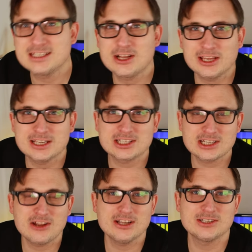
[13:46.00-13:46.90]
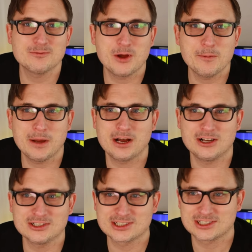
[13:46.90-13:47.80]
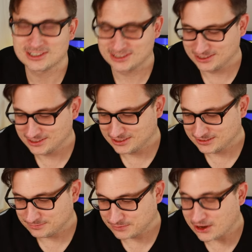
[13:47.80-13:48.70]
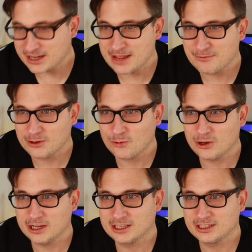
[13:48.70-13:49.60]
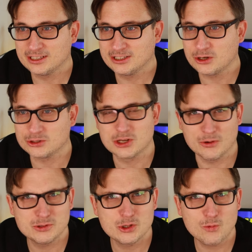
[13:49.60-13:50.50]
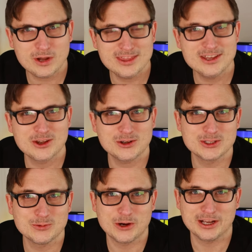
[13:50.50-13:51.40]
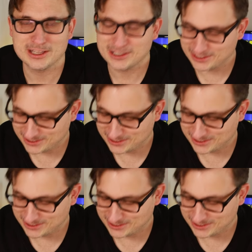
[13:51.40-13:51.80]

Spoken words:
like a slice of my past that I never quite got to. It was the one that got away.